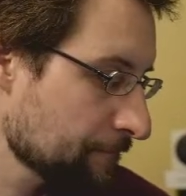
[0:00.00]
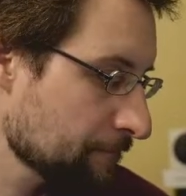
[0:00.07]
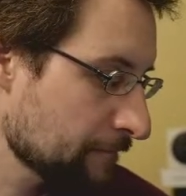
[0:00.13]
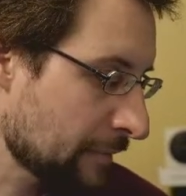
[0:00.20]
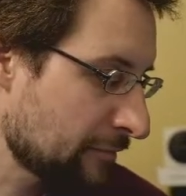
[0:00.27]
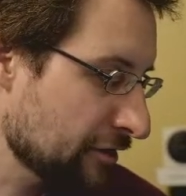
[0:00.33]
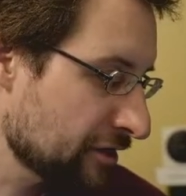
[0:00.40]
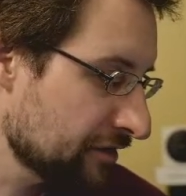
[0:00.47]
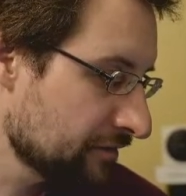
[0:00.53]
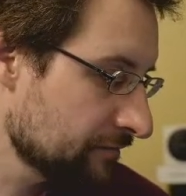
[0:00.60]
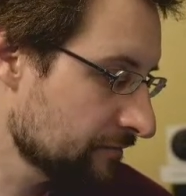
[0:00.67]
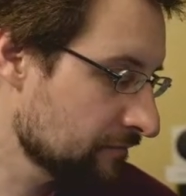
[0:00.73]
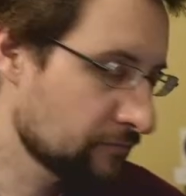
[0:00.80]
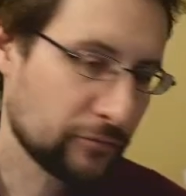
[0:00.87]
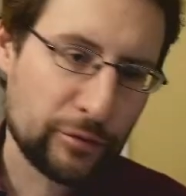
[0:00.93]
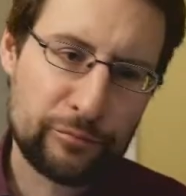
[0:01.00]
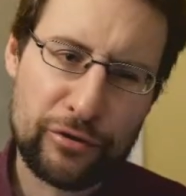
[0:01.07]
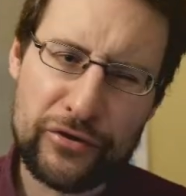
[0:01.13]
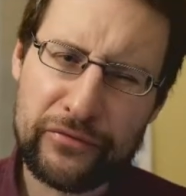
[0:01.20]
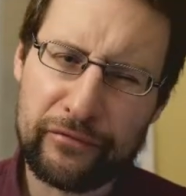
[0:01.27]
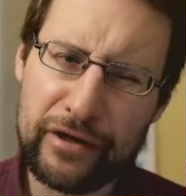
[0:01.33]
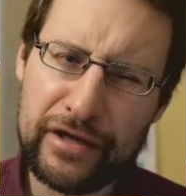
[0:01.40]
memory kit.
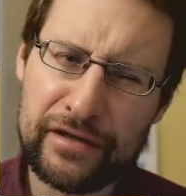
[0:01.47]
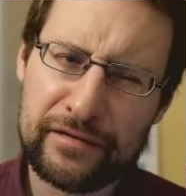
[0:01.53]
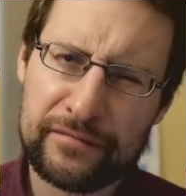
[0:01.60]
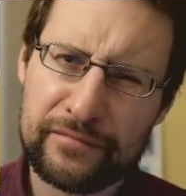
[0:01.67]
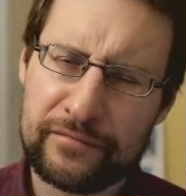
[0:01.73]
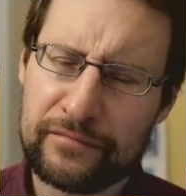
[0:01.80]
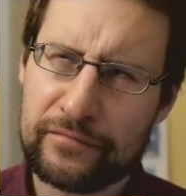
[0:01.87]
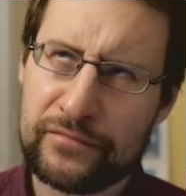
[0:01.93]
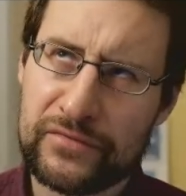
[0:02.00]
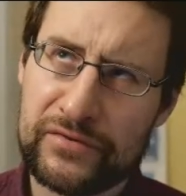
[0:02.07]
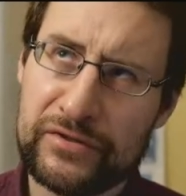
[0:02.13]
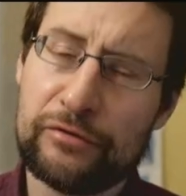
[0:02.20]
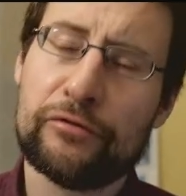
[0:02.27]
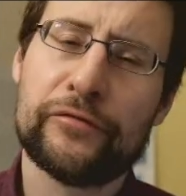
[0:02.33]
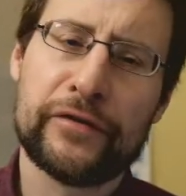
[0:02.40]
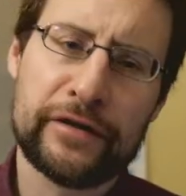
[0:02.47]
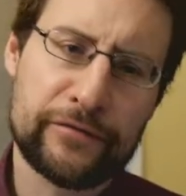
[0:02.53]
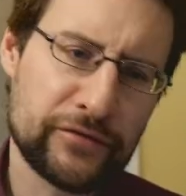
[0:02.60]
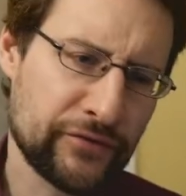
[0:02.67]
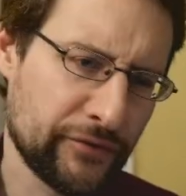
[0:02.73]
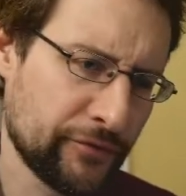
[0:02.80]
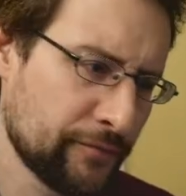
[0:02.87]
1.305
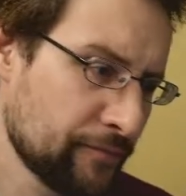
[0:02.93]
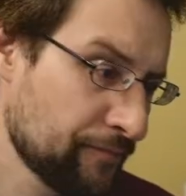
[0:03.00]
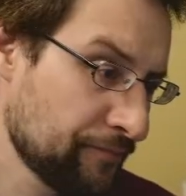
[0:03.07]
or so.